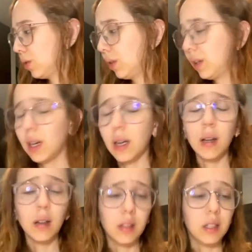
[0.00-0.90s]
So they're a
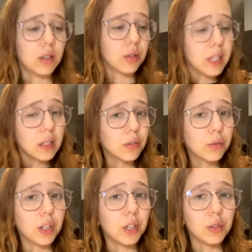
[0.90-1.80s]
healthy treat
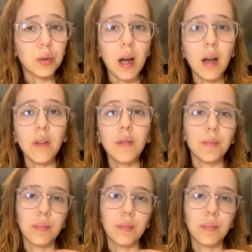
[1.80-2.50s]
for you to have.